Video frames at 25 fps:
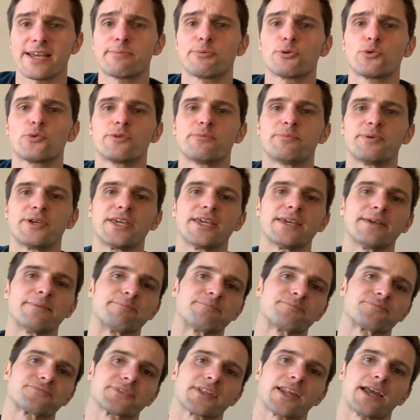would be
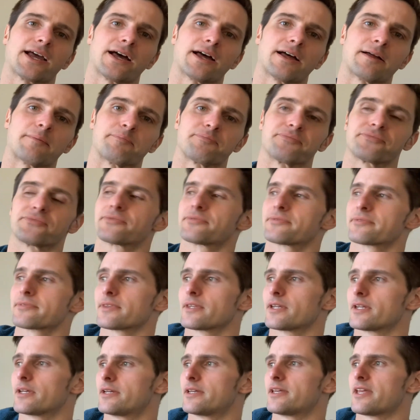
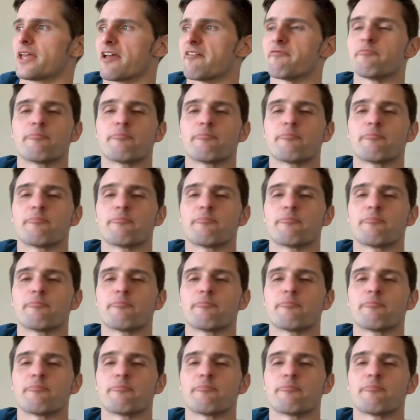if